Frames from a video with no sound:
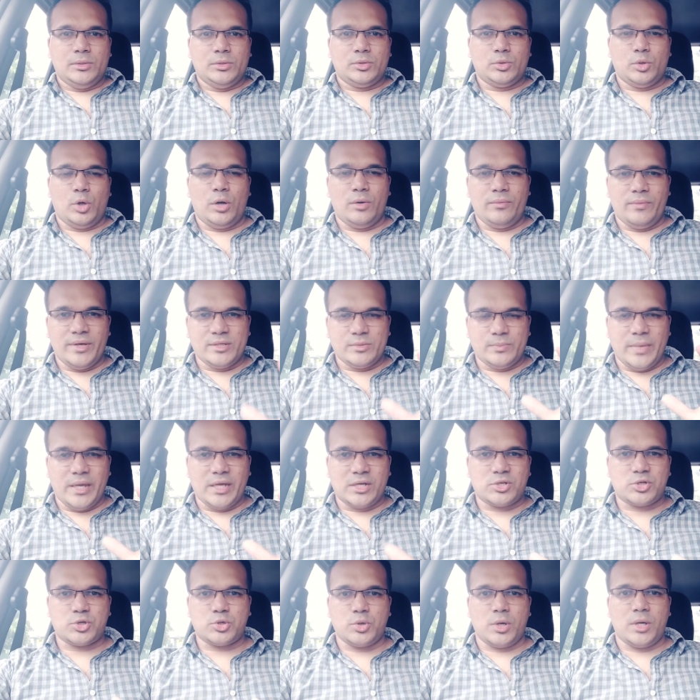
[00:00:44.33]
So always
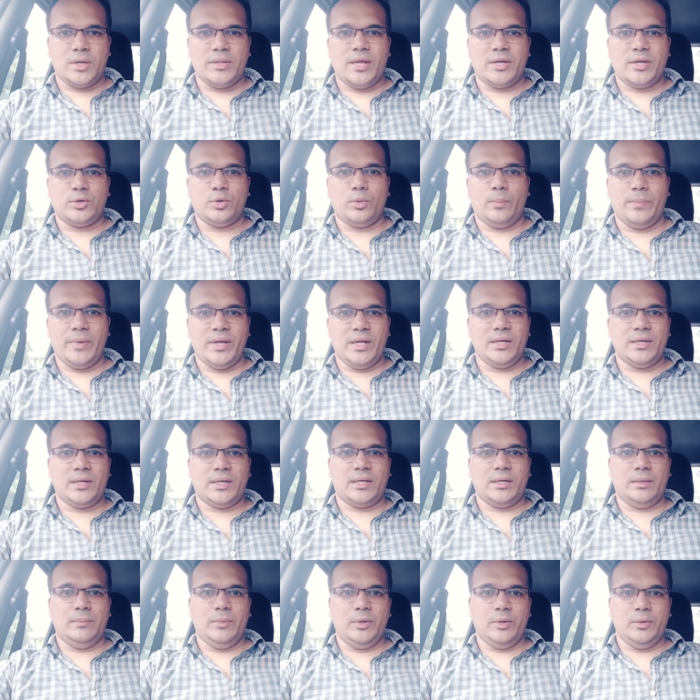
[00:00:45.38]
make sure that you
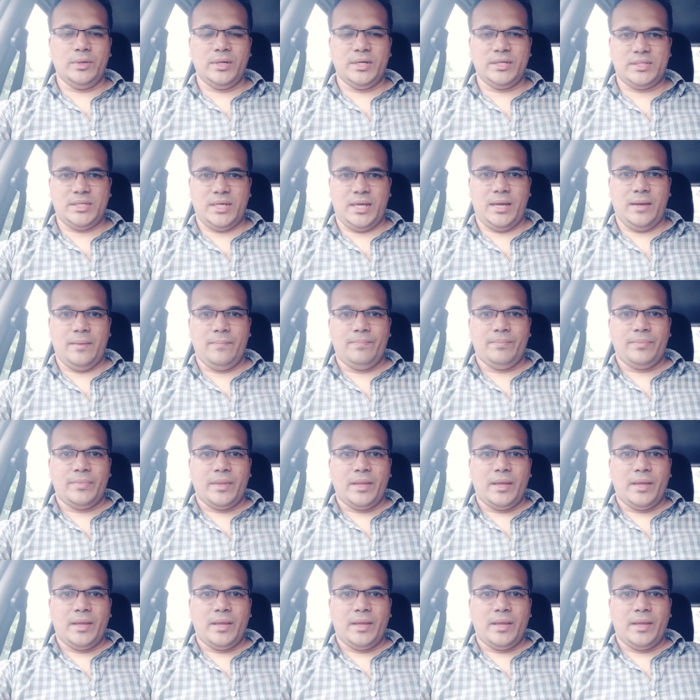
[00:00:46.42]
build community,